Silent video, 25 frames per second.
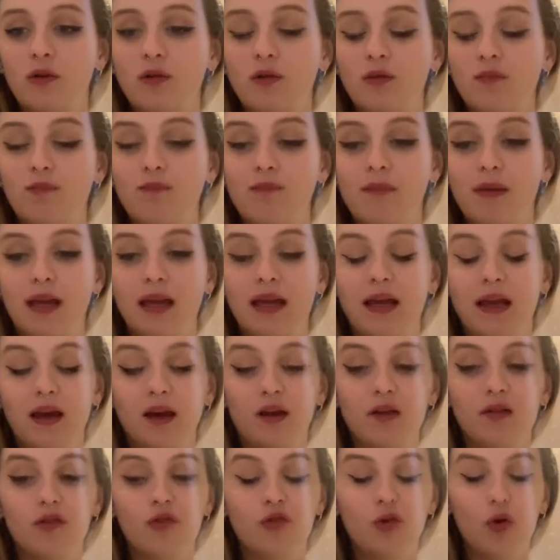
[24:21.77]
meet
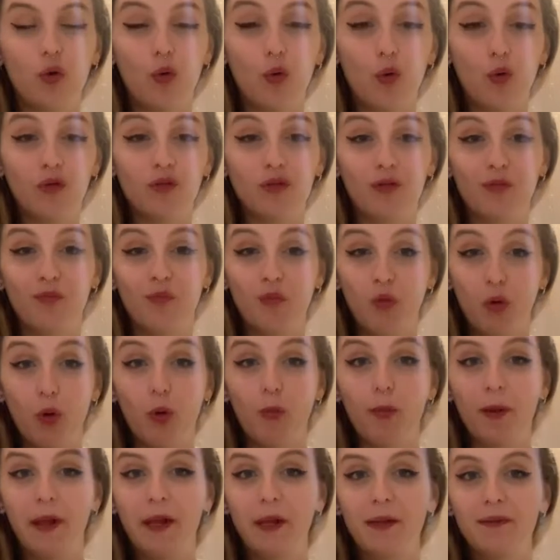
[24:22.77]
and talk to
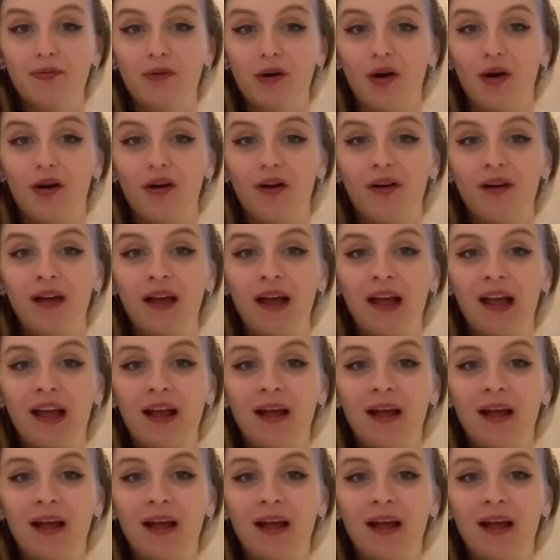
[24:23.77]
more people,